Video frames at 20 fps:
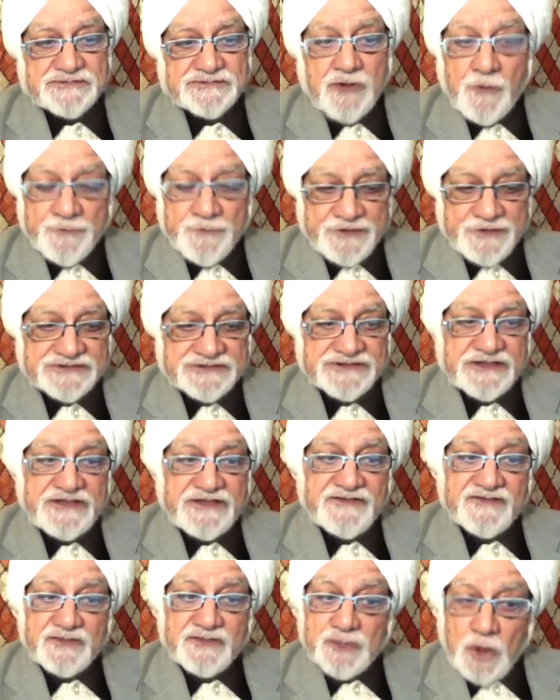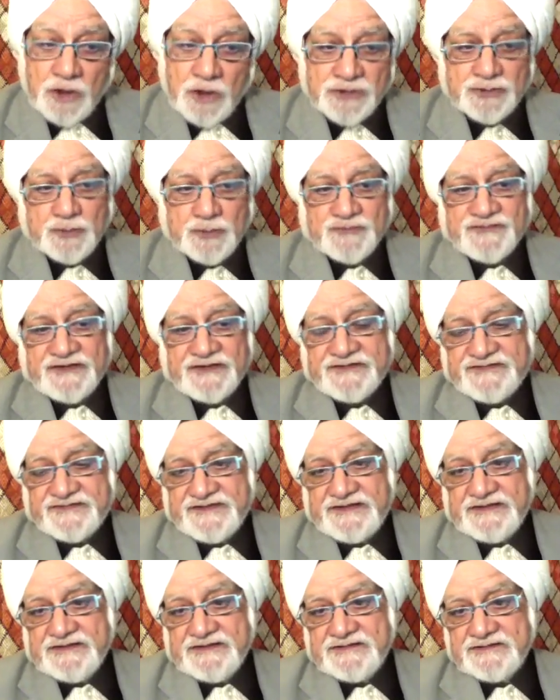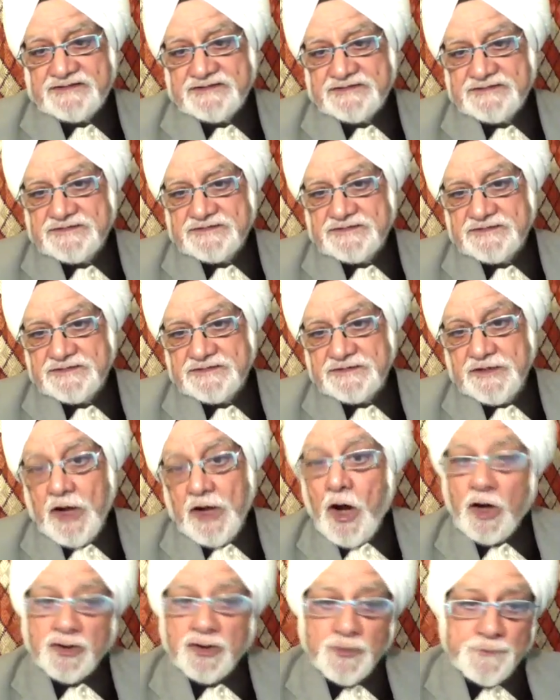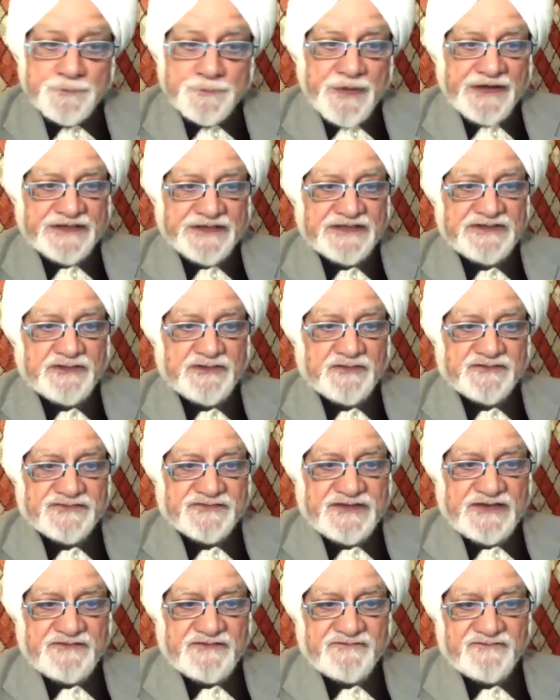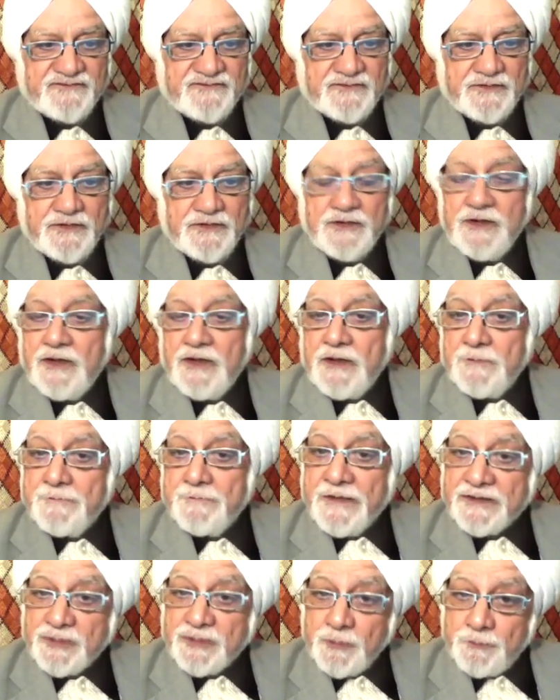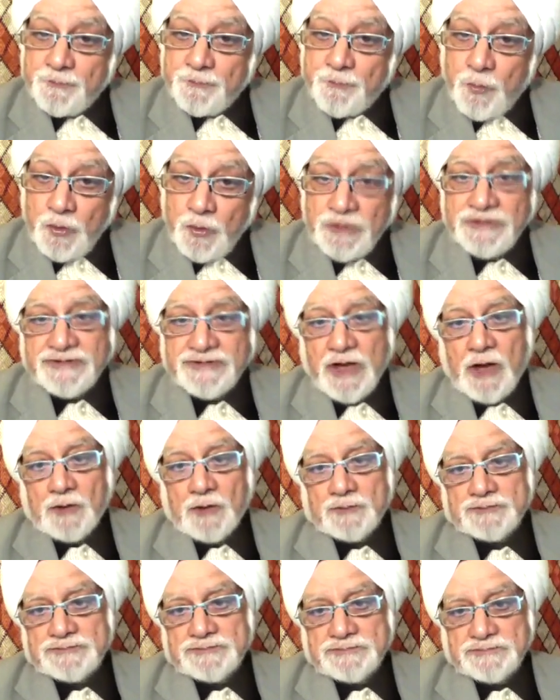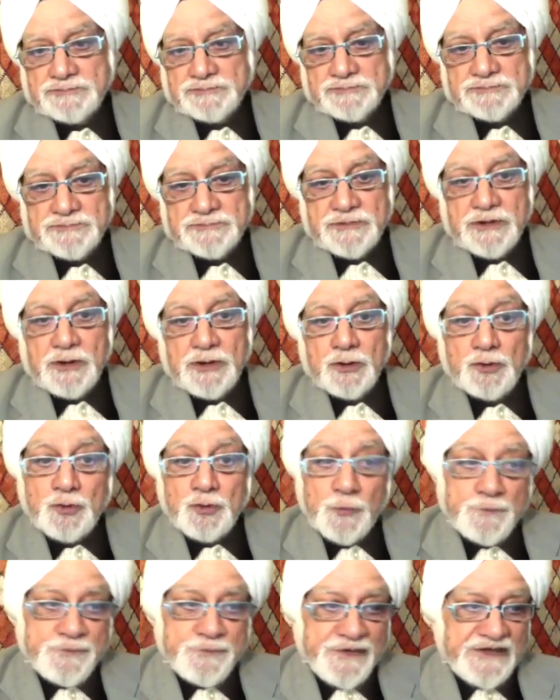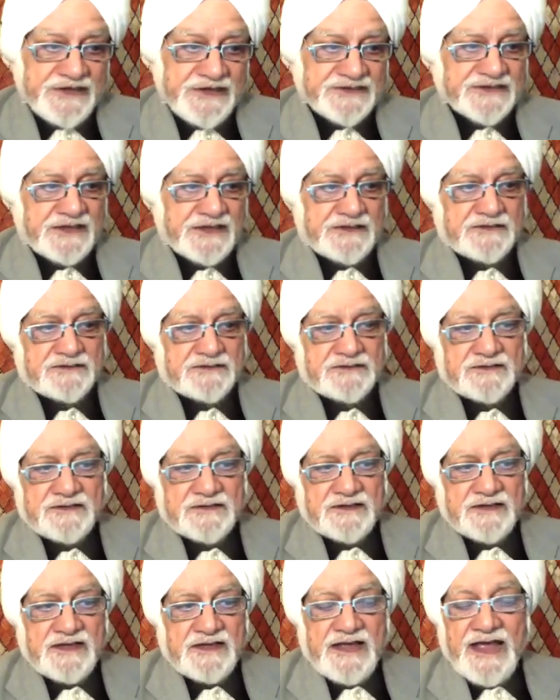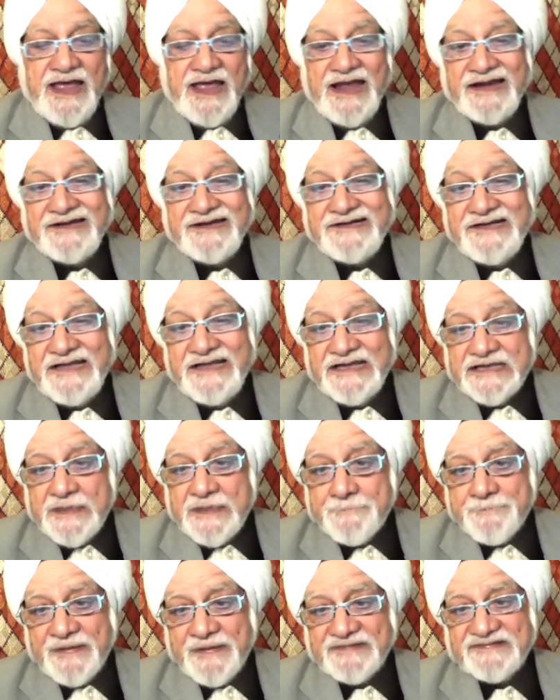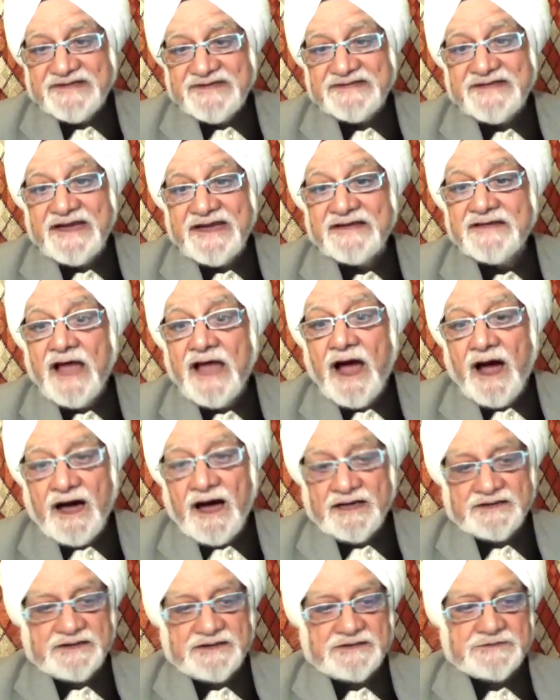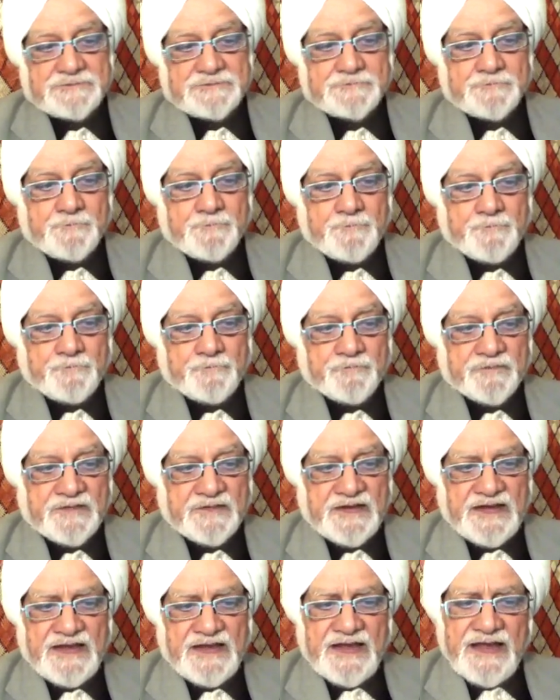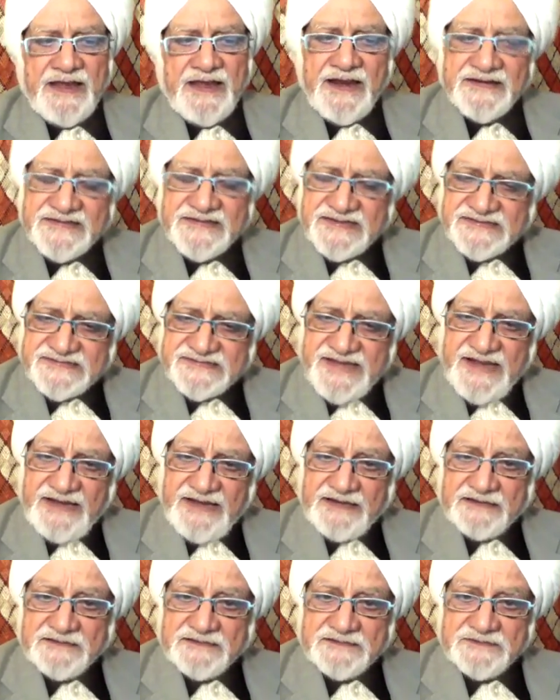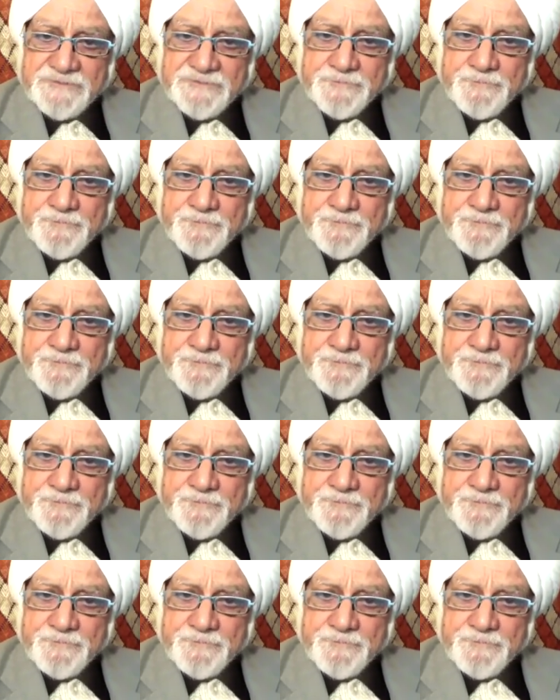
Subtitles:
competition is not to succeed or to better yourself, but to pull down, to belittle, and decapacitate the other. It's a state